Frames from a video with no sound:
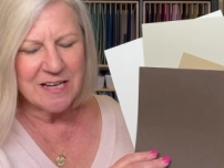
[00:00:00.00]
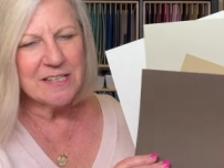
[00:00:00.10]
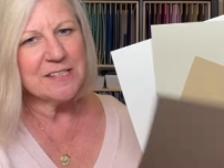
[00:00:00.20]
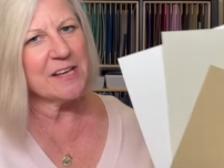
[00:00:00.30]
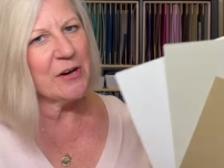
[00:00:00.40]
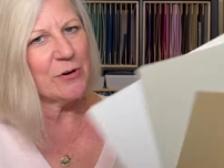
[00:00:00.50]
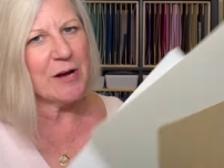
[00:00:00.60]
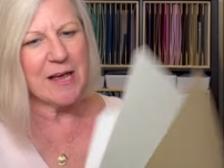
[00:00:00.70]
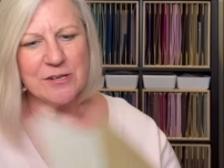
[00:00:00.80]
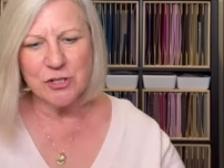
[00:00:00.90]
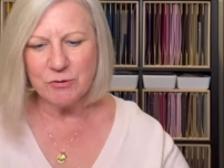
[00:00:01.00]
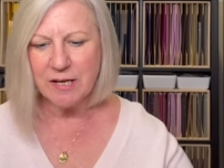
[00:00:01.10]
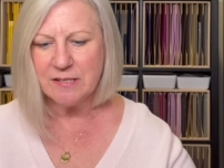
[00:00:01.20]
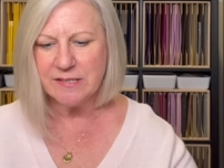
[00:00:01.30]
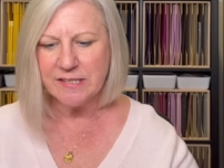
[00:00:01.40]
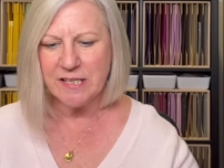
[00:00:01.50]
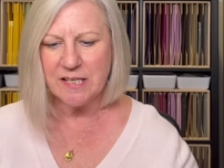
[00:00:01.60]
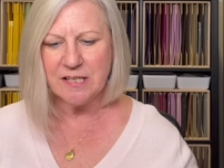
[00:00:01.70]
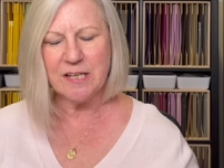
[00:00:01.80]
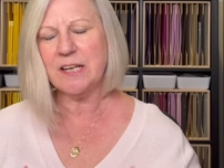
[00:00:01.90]
So as you can
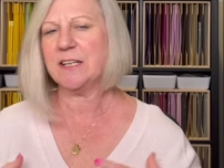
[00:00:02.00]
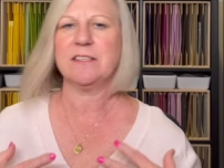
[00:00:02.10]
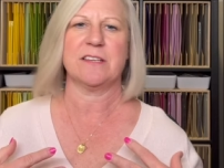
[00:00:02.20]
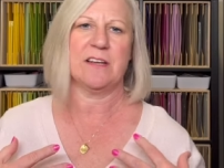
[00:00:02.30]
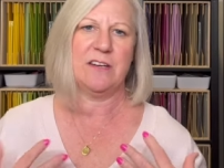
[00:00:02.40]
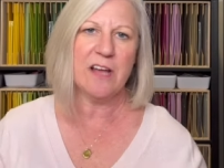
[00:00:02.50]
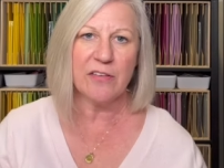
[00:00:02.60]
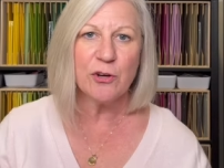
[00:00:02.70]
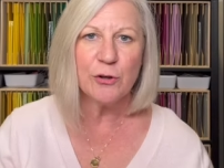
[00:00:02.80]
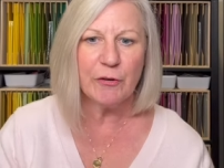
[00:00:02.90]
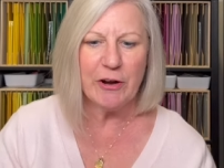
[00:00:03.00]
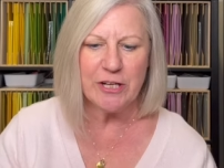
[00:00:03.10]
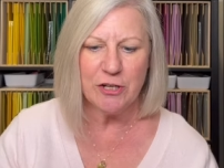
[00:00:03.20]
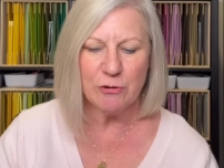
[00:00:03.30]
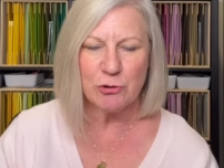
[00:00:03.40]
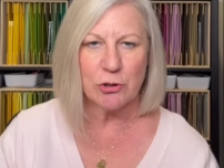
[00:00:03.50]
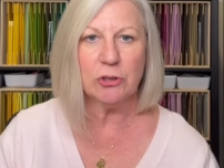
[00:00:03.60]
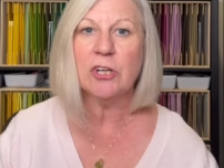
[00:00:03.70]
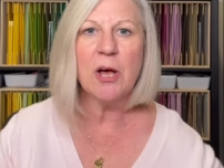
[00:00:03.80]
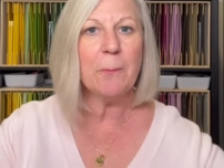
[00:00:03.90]
see, it's another great
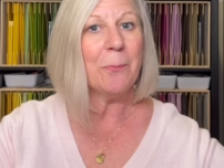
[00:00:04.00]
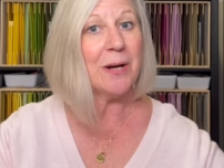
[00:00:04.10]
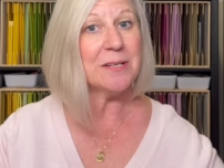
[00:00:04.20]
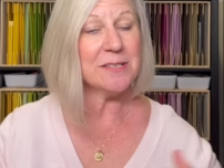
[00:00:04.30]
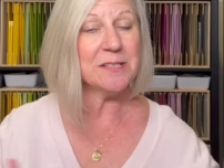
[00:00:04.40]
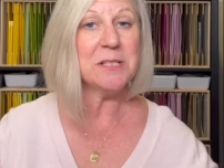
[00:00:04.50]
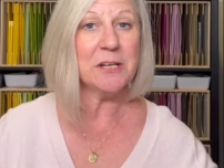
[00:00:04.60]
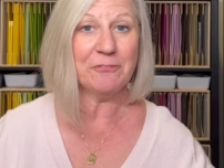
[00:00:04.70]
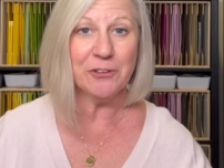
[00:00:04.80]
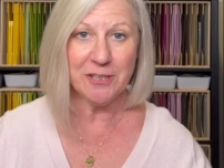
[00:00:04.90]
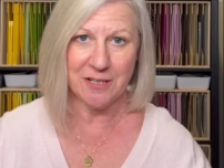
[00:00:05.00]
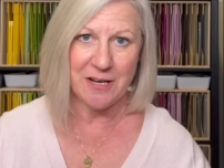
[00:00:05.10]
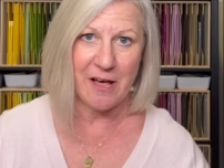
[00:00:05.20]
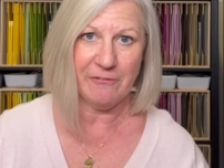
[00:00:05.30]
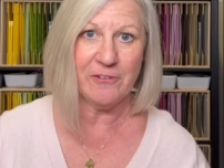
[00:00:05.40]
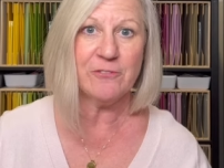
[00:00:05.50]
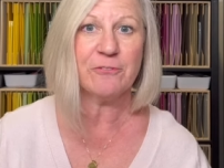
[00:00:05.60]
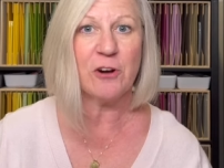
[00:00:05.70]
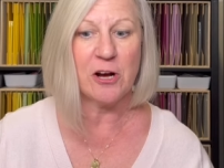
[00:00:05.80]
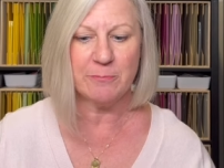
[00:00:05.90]
neutral, but it's different enough
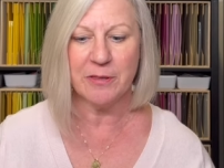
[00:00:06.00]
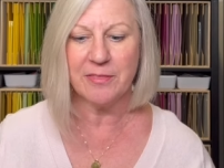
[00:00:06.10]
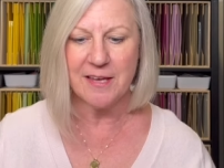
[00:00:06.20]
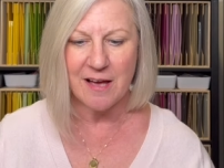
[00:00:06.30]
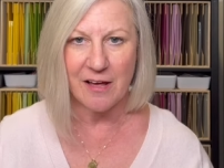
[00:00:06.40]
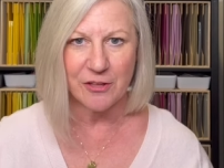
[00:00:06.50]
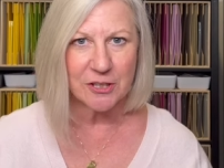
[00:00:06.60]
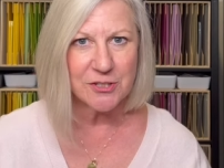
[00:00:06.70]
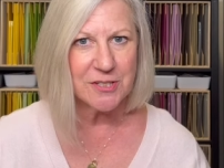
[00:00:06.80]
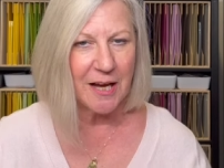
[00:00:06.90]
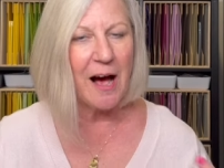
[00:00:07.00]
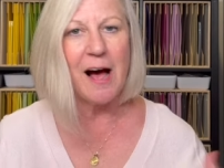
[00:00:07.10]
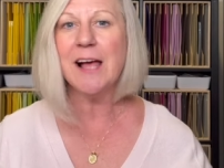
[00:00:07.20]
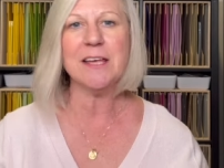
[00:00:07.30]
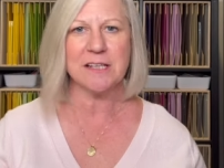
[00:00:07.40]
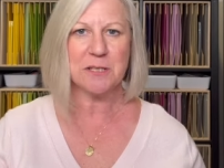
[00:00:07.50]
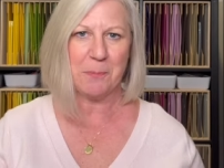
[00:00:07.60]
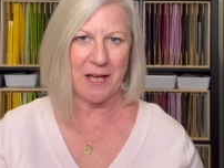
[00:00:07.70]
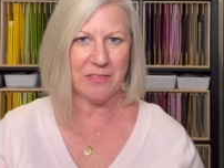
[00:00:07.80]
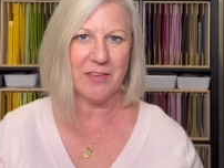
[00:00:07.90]
from the others. I
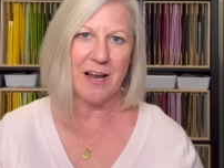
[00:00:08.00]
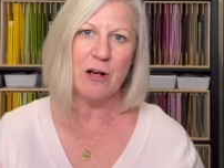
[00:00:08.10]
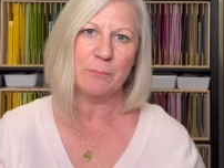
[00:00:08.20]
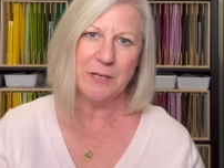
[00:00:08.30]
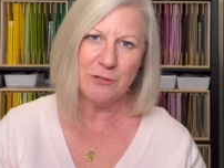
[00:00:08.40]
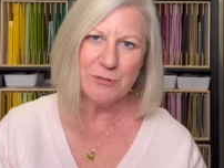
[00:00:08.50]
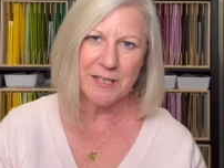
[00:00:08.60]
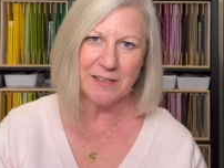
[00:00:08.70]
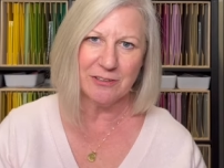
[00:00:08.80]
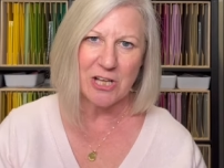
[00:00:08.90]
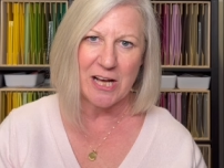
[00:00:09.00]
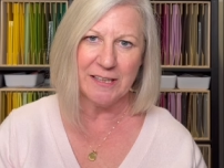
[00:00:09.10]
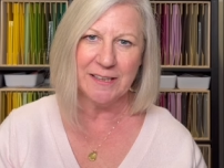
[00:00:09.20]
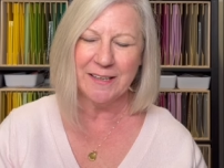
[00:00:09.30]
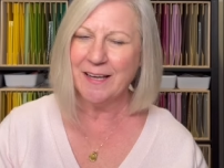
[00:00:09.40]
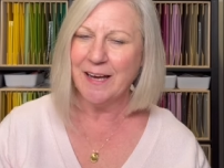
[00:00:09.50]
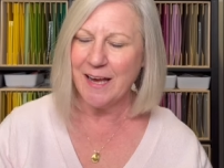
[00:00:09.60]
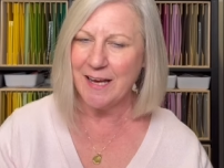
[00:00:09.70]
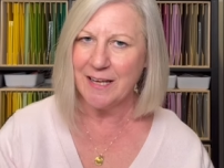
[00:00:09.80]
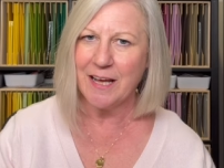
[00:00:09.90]
expect that I'll be using a lot,
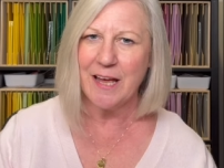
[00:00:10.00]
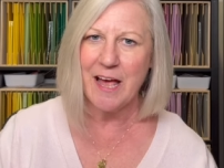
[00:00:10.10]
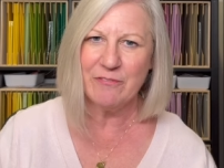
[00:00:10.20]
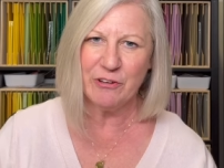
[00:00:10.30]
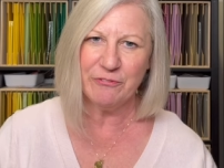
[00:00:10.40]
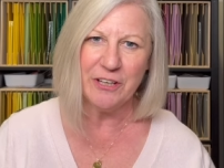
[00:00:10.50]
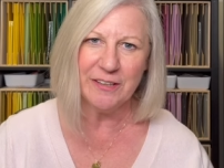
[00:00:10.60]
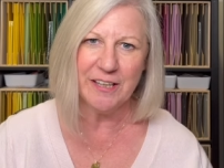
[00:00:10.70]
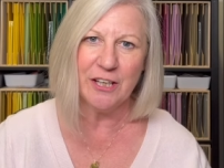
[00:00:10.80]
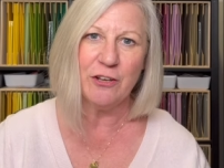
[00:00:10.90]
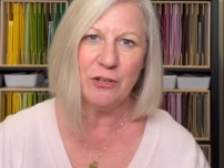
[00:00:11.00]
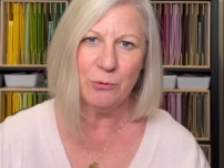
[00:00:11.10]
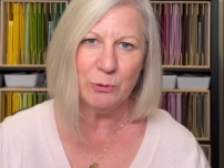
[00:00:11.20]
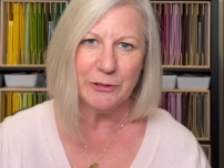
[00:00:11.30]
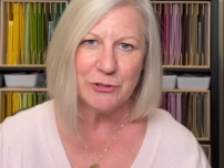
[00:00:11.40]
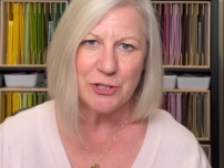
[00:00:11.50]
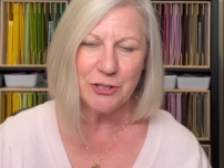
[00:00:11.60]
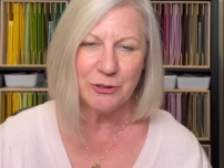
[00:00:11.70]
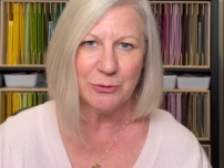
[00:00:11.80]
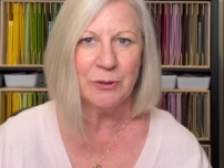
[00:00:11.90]
and I have a feeling you will
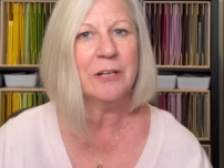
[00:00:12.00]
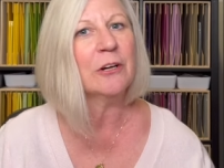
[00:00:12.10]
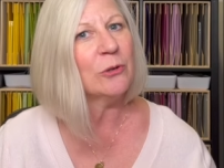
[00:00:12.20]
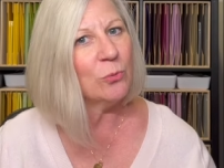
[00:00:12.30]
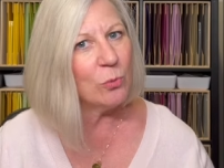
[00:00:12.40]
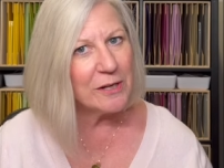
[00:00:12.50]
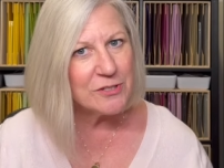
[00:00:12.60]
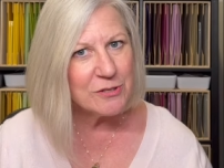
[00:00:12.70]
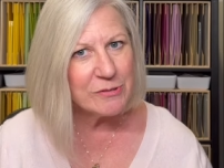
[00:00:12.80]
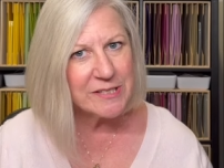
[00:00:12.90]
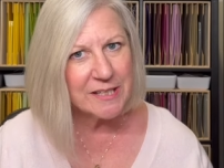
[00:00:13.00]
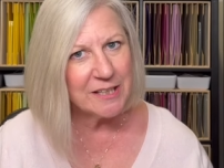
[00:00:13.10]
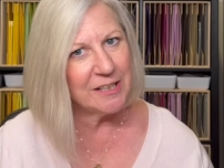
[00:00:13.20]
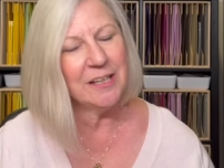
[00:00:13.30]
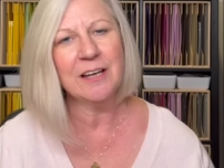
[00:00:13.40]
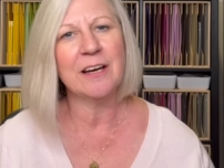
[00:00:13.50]
too, once you see